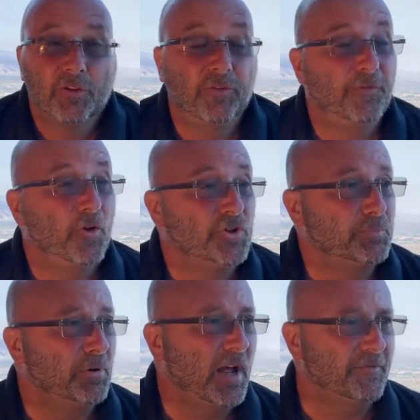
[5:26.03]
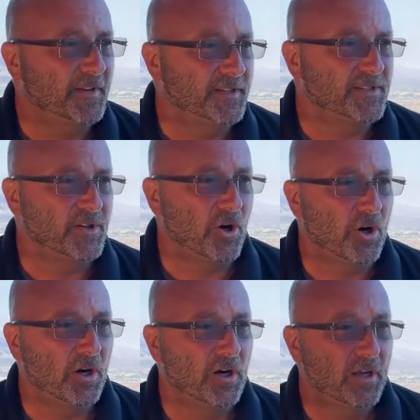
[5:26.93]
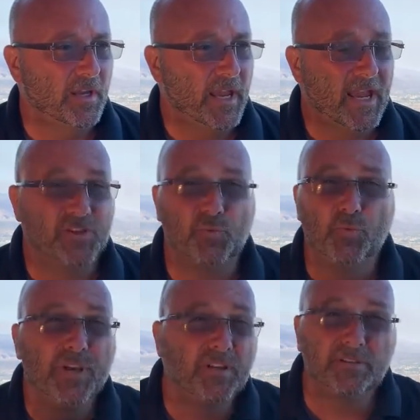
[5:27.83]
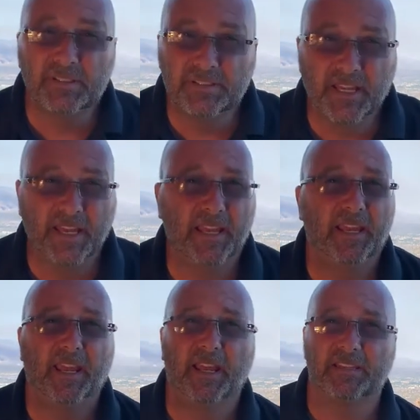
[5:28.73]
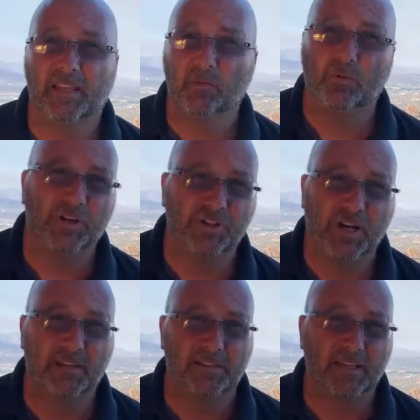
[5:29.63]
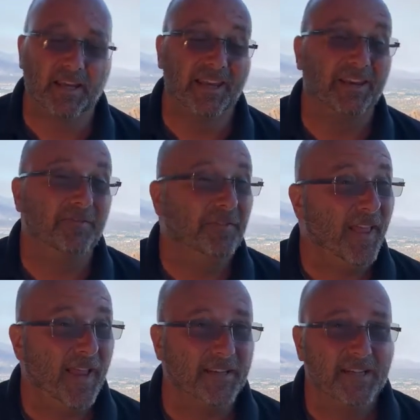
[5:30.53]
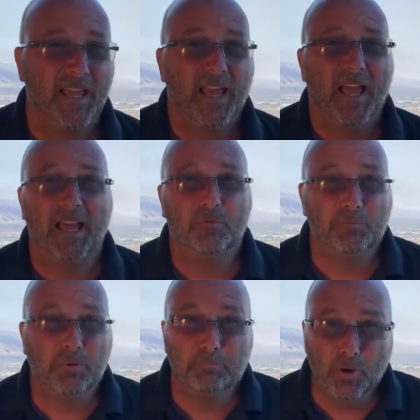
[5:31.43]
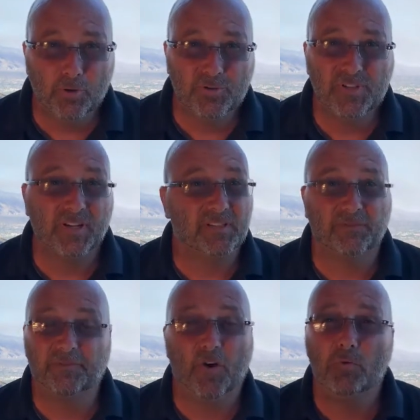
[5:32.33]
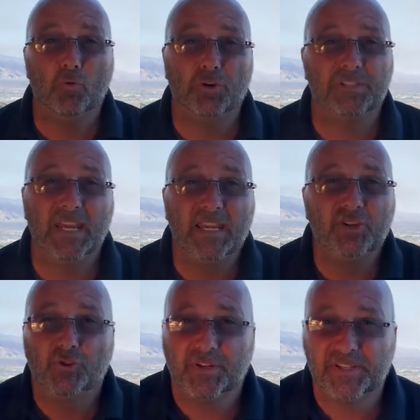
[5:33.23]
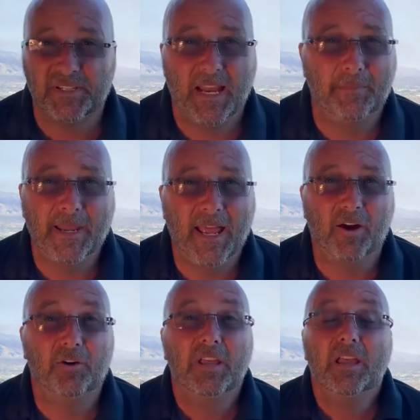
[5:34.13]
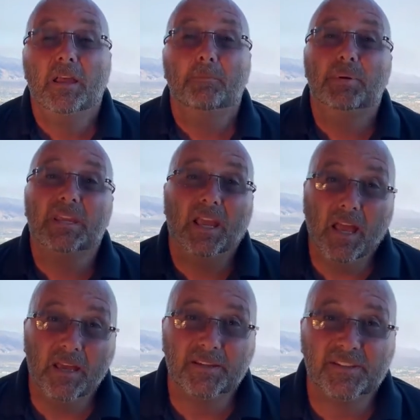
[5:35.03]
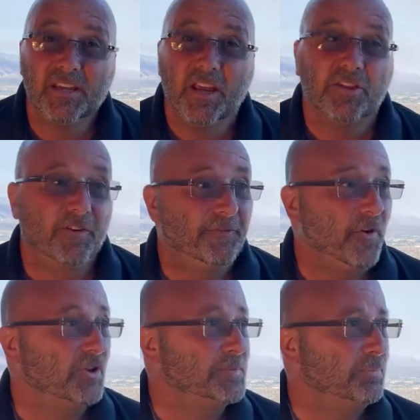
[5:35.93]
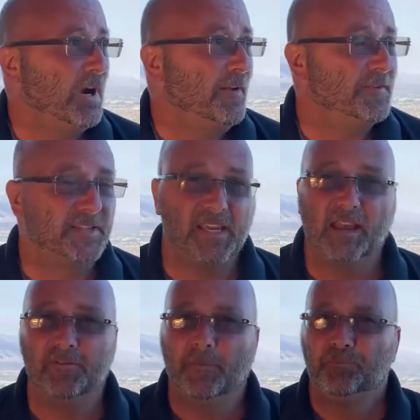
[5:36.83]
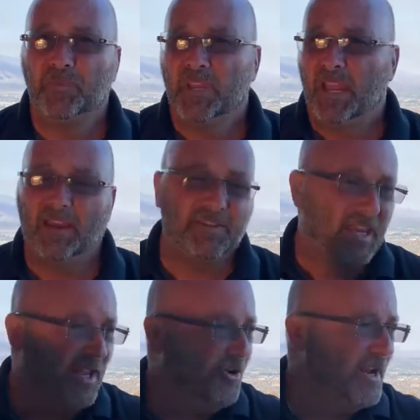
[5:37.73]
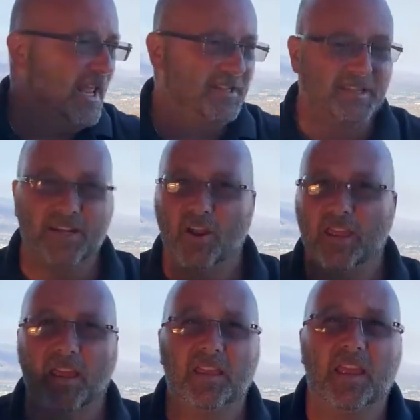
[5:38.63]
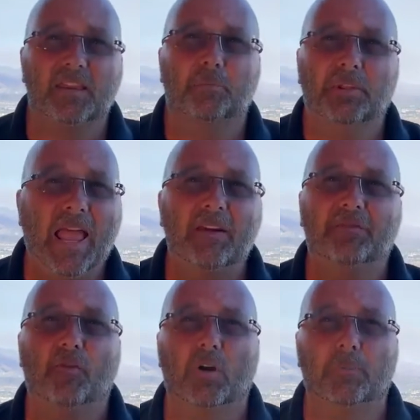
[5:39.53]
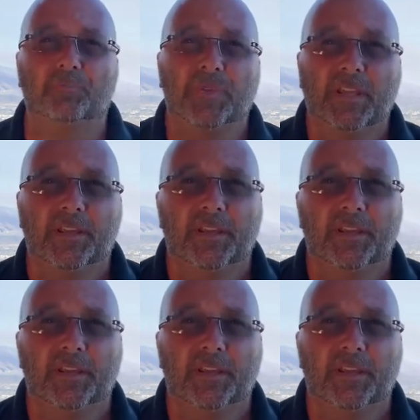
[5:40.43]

The false prophets are as real today as they were in John's day. In fact, I would propose that it's a far more dangerous time now because the false prophets have the internet and the platform